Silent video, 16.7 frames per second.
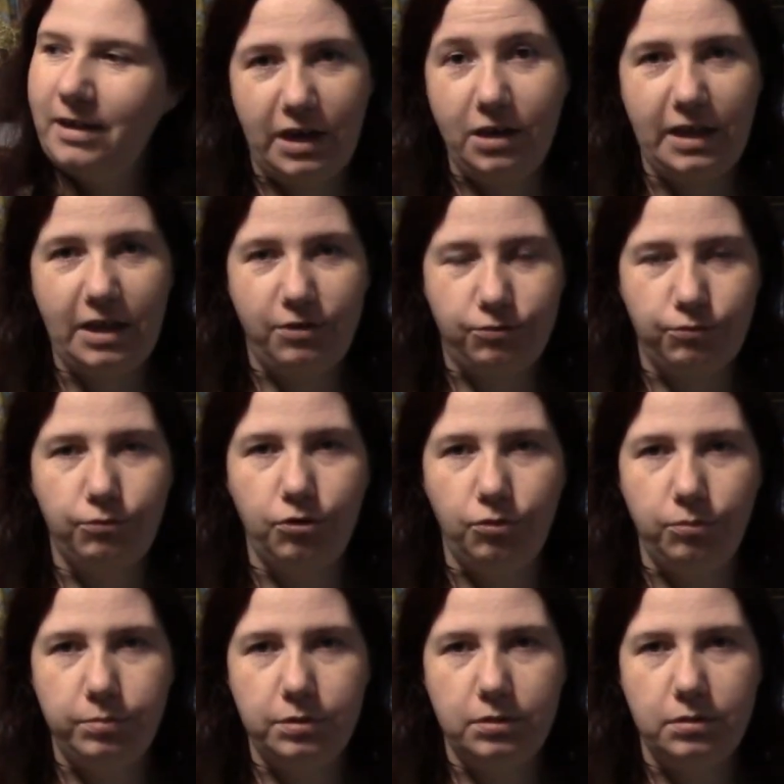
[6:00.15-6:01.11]
in a
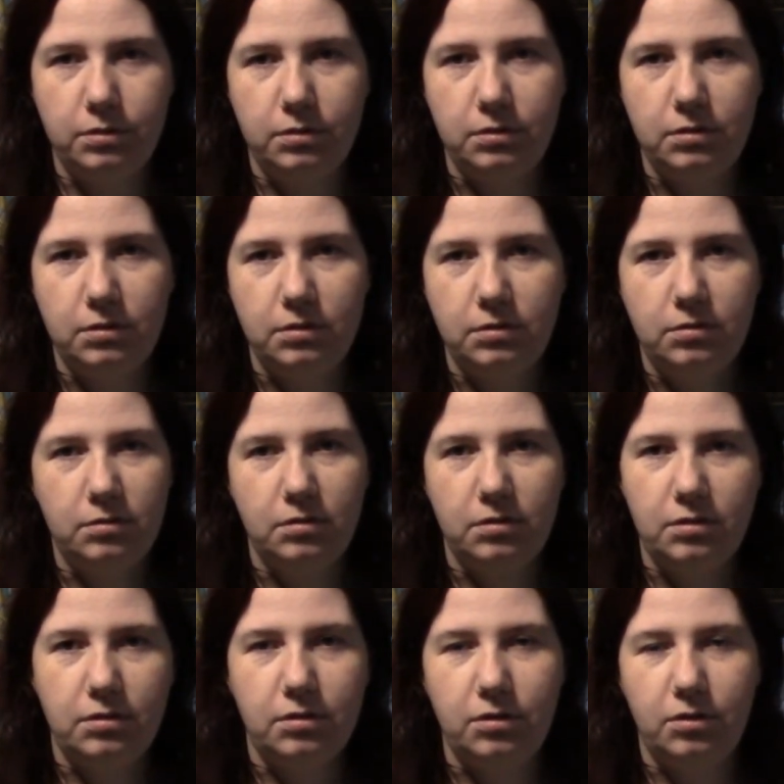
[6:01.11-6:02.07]
group.
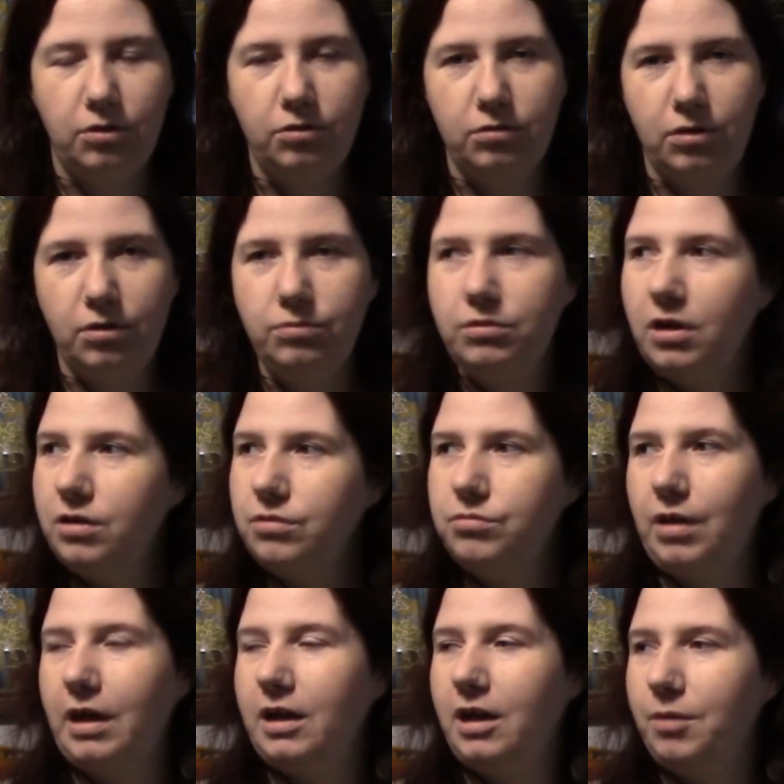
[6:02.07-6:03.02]
Who, who does that?